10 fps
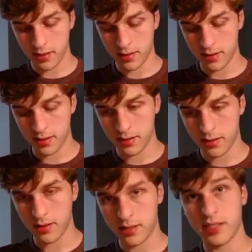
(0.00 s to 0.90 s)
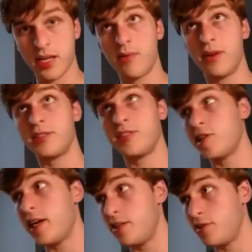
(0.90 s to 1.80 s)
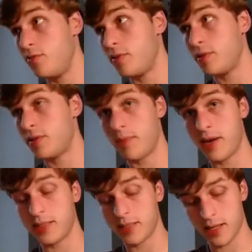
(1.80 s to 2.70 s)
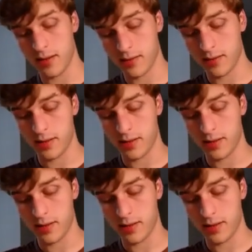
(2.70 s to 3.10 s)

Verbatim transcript: uh, let's just say I want to chain two commands together.